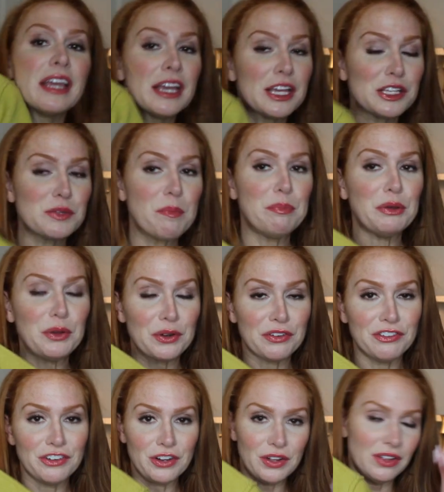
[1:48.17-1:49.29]
is
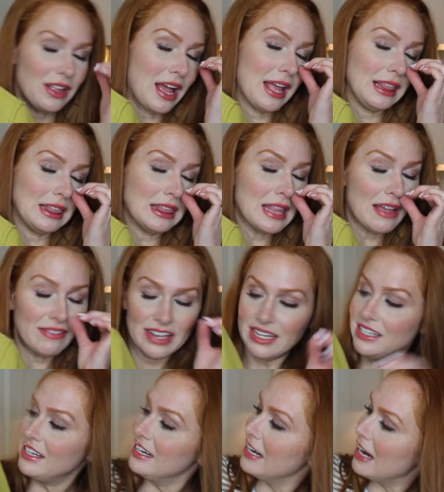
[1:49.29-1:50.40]
beautiful. I love it.